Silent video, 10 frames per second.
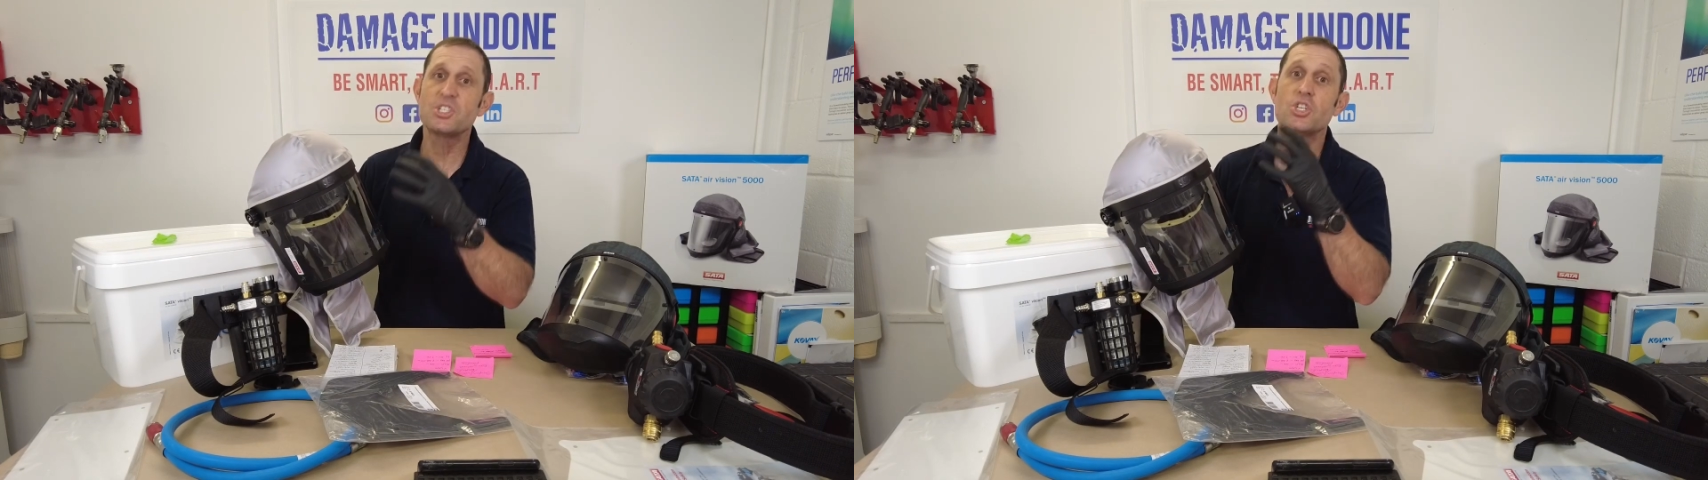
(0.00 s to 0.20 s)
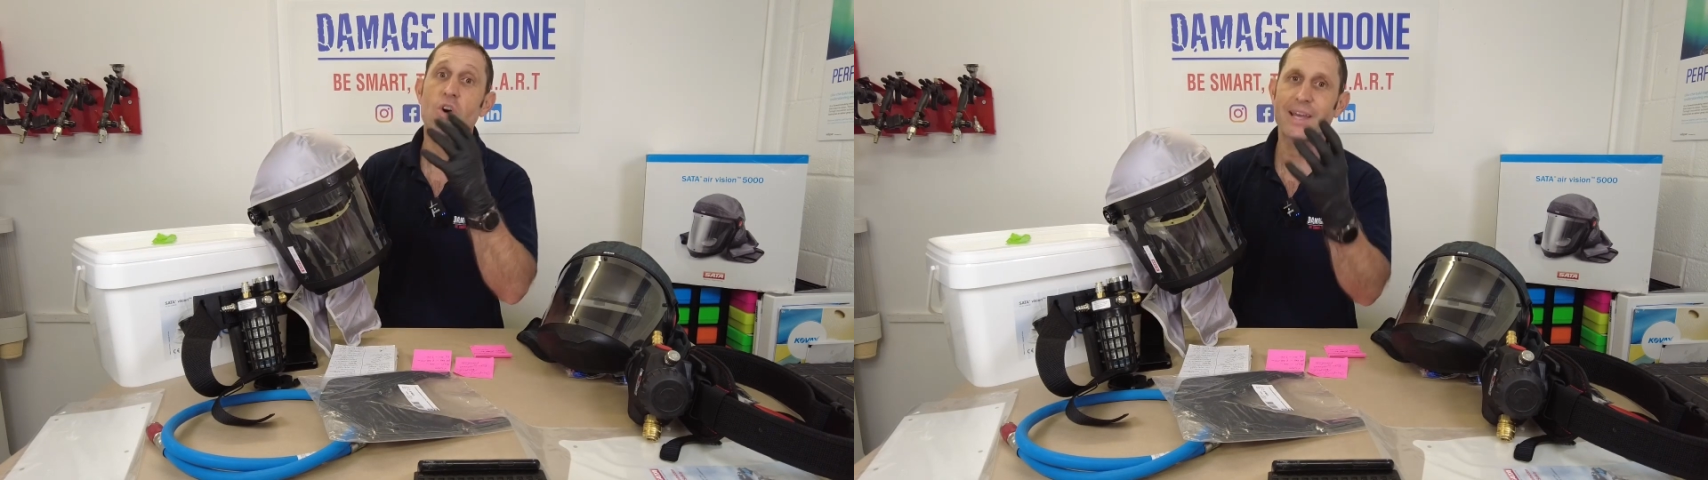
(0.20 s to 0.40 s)

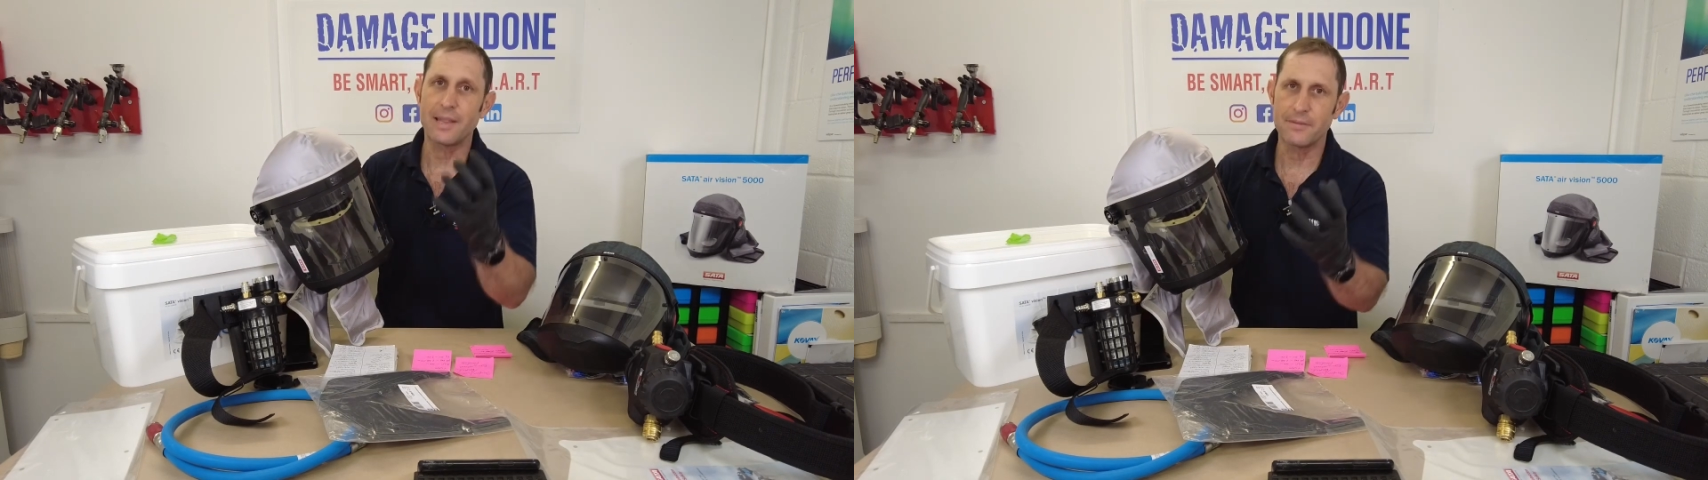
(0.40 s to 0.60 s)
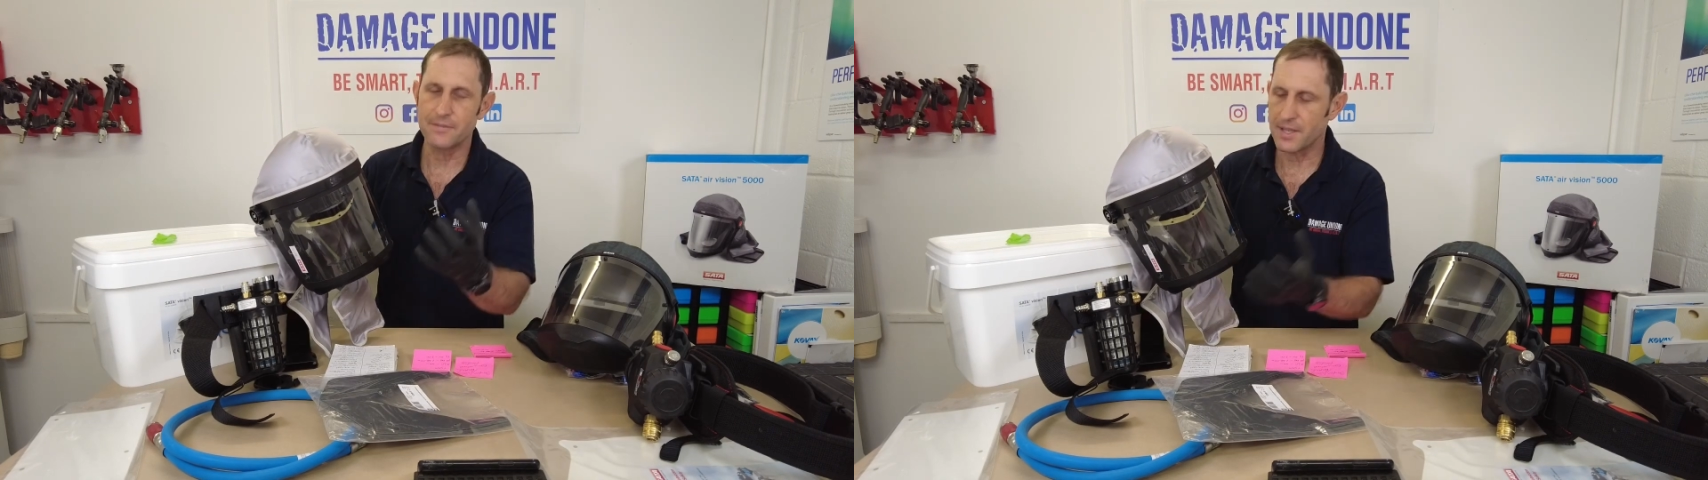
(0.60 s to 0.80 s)
you're not getting
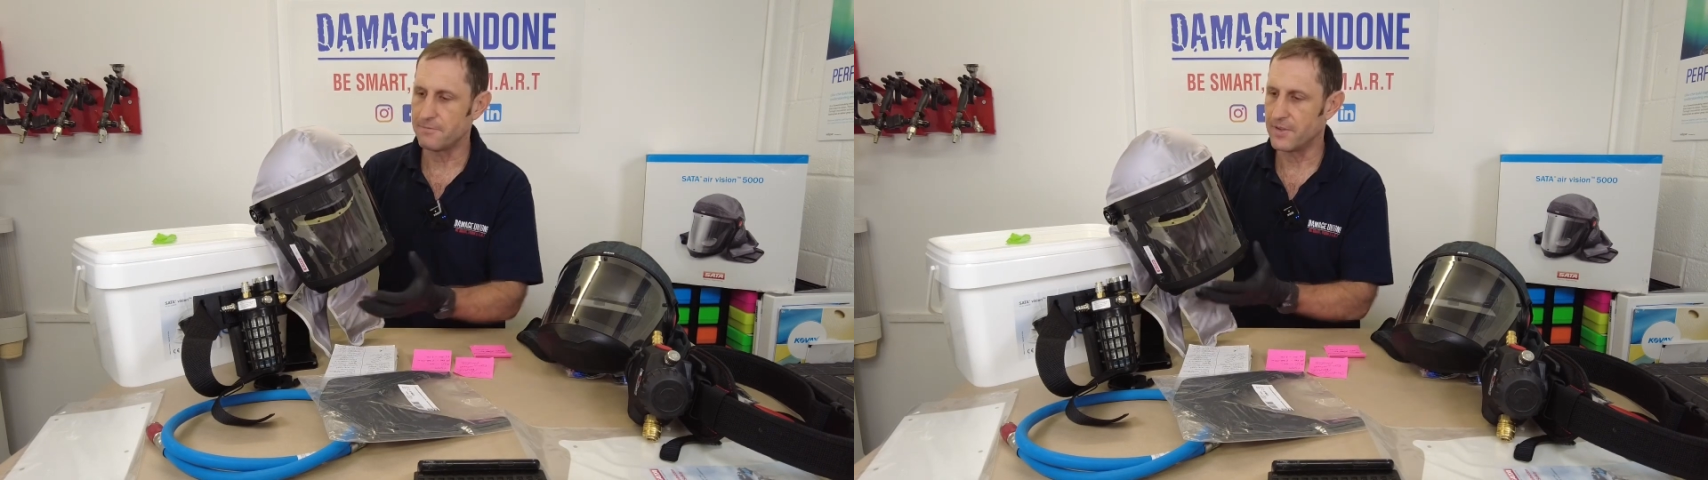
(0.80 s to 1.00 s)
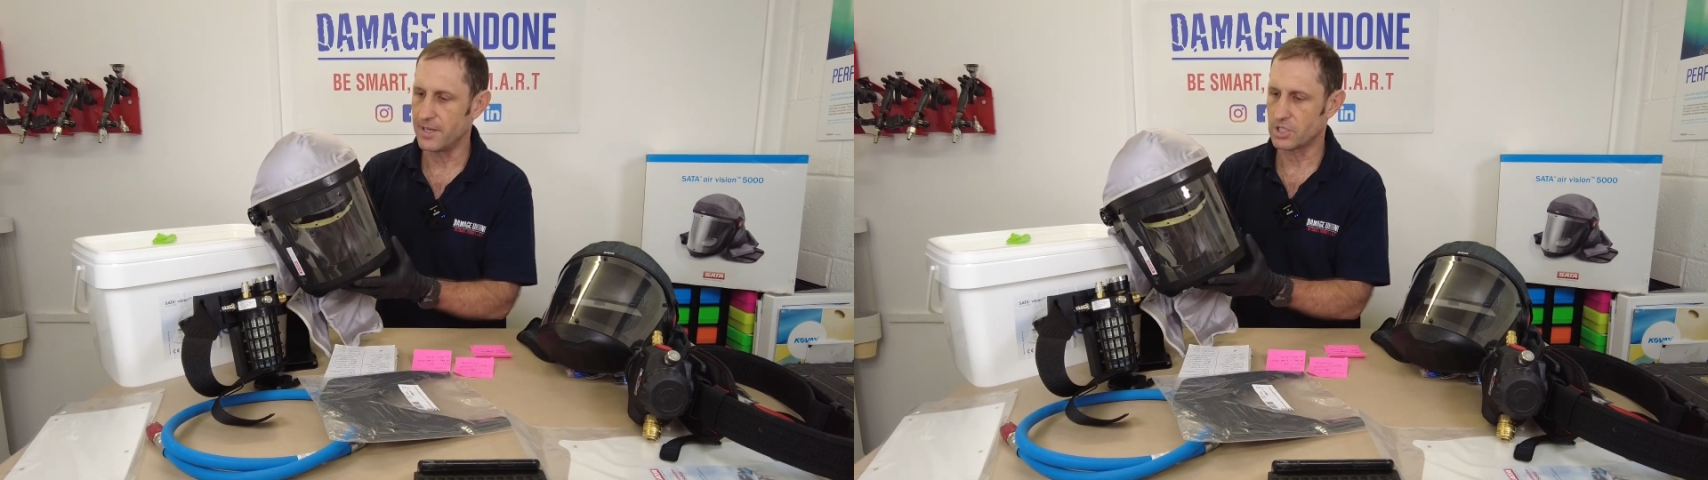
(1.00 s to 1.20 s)
the same
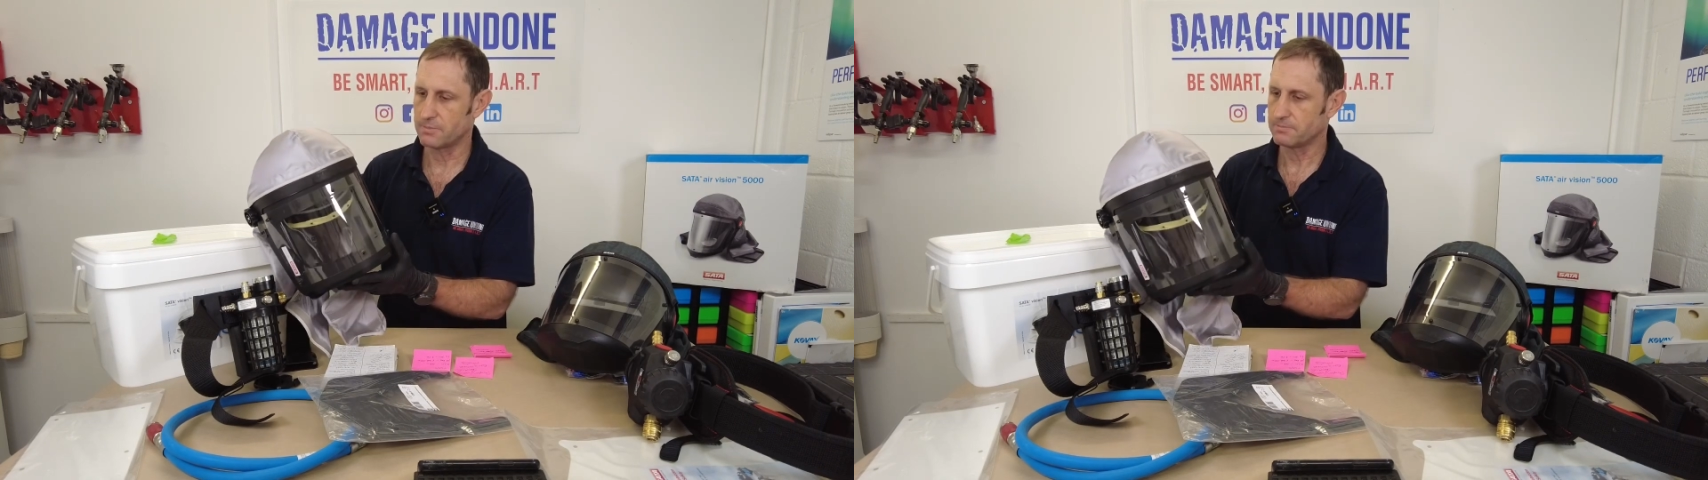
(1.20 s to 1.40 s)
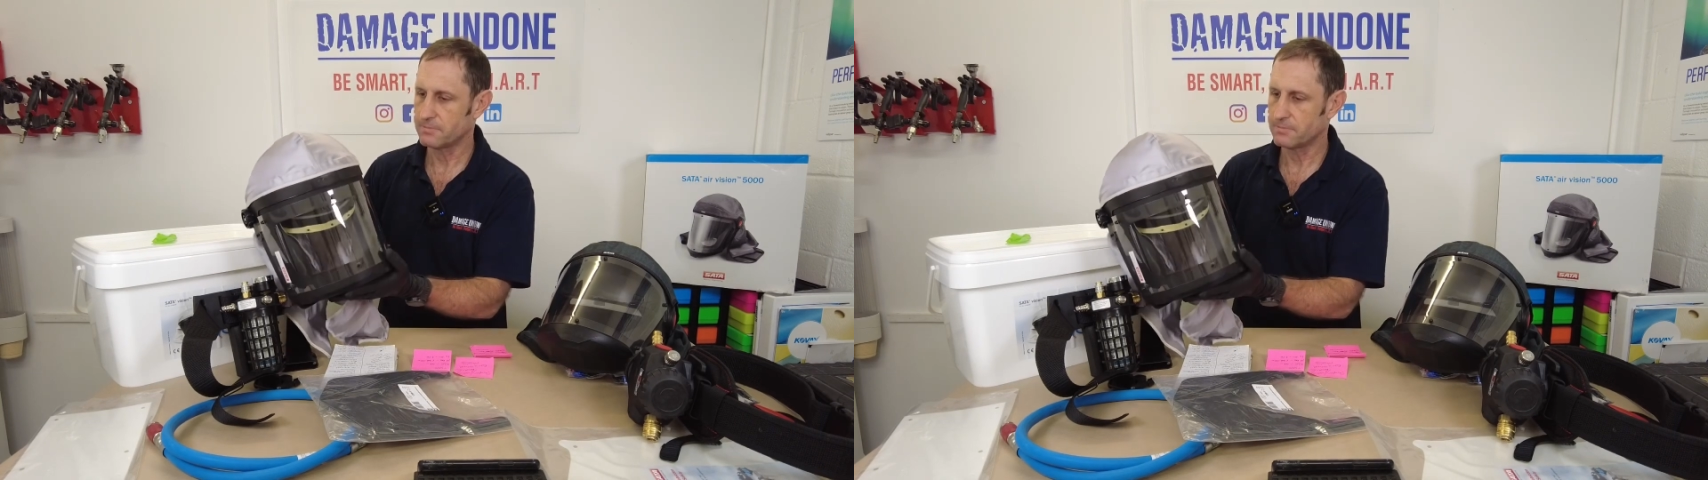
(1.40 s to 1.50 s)
finish.